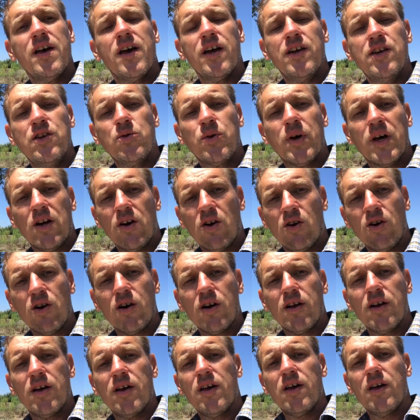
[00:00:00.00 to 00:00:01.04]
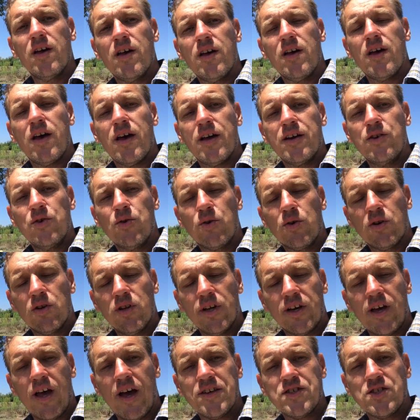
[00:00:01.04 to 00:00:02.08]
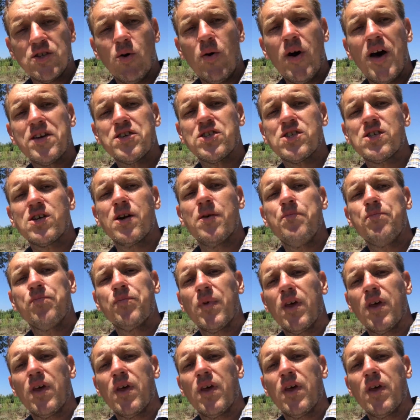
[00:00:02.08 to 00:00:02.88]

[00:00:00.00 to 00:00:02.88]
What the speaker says: and you get hurt and you click SOS,